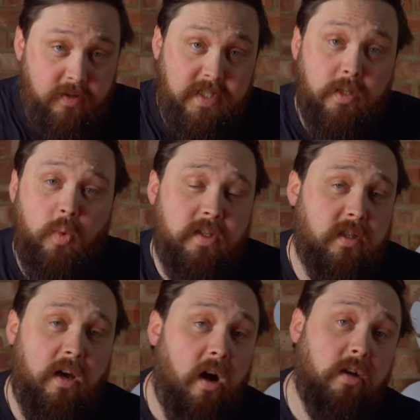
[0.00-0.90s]
These are the ones
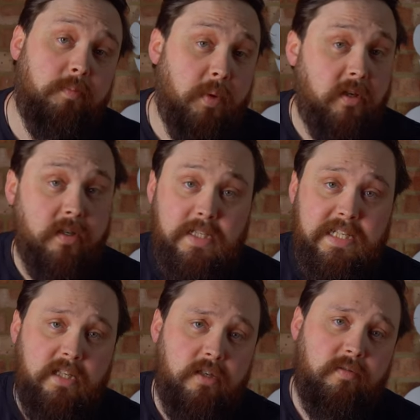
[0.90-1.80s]
that I
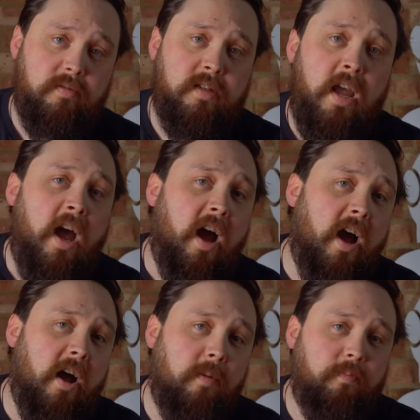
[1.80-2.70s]
personally use
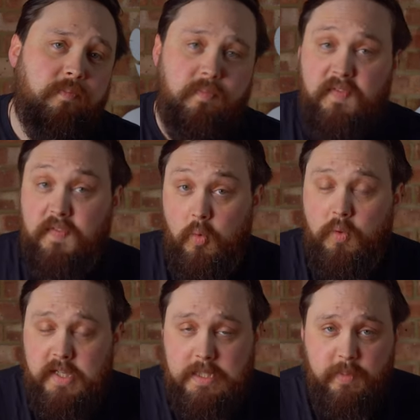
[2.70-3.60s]
for
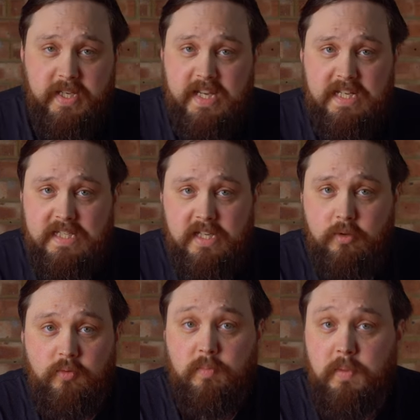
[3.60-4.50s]
these particular
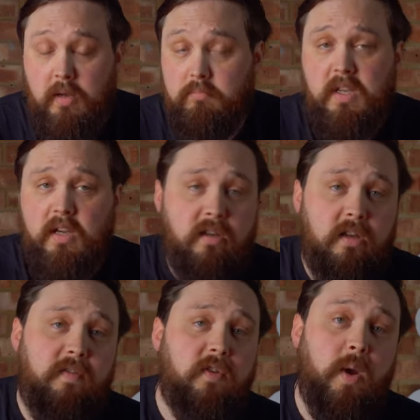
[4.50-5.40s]
signals, but yeah,
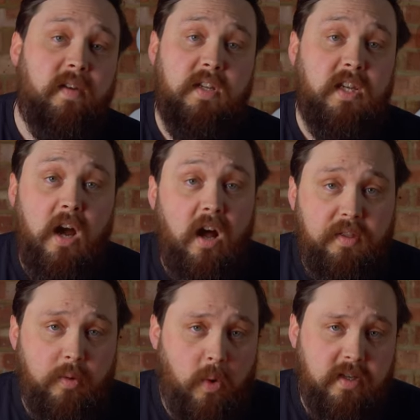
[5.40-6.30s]
if you have any
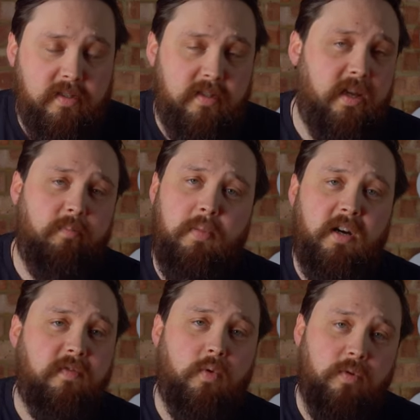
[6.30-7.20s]
other ones, then by
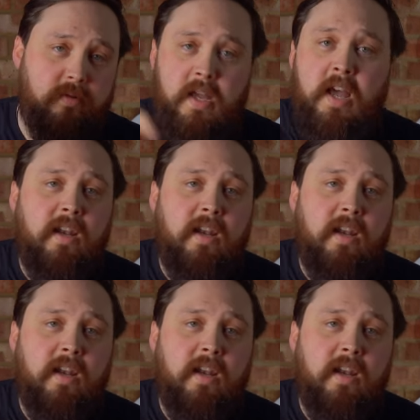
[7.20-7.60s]
of course,